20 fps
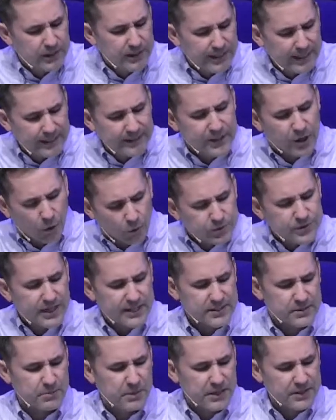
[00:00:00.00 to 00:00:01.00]
in the Old
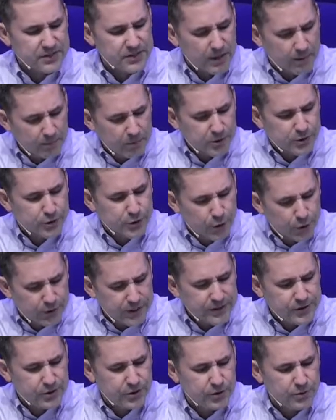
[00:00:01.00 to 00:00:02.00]
Testament is Numbers
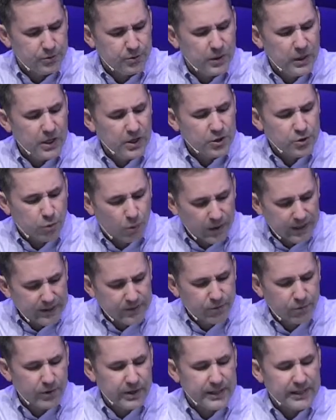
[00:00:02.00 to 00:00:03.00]

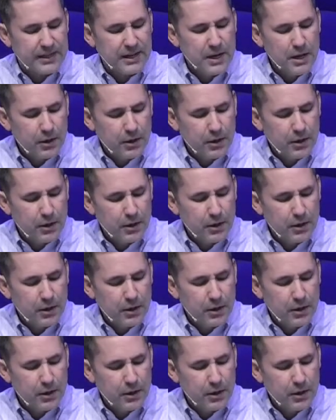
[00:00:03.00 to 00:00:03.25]
32:23.